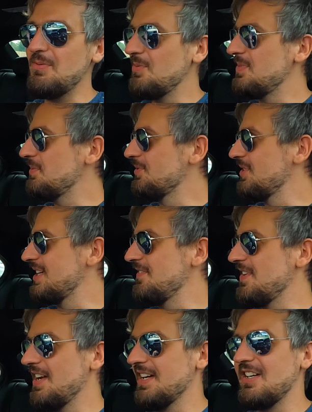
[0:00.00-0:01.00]
I, won't be able to
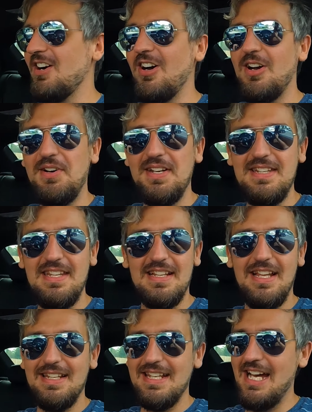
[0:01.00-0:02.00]
give out a car or
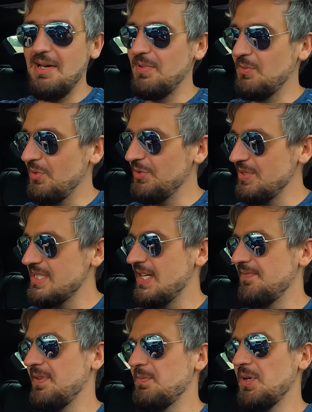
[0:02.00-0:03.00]
anything like that but we'll do
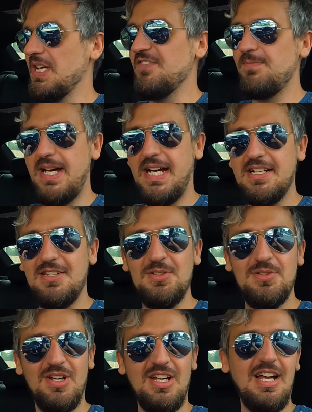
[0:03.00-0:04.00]
something we'll give back
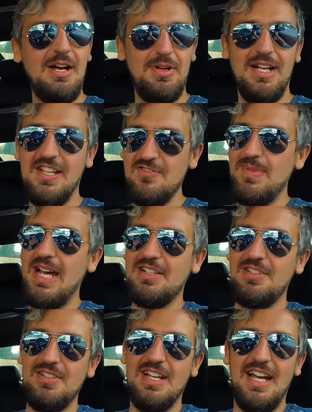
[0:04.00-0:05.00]
to I want to give
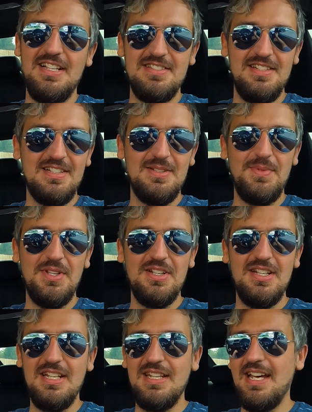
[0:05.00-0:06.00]
back to you guys to the
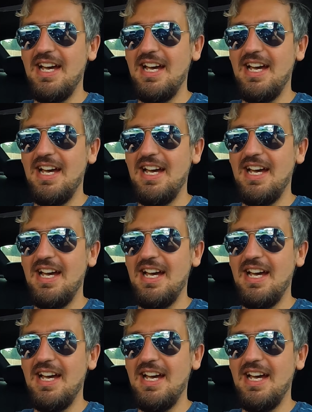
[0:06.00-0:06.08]
community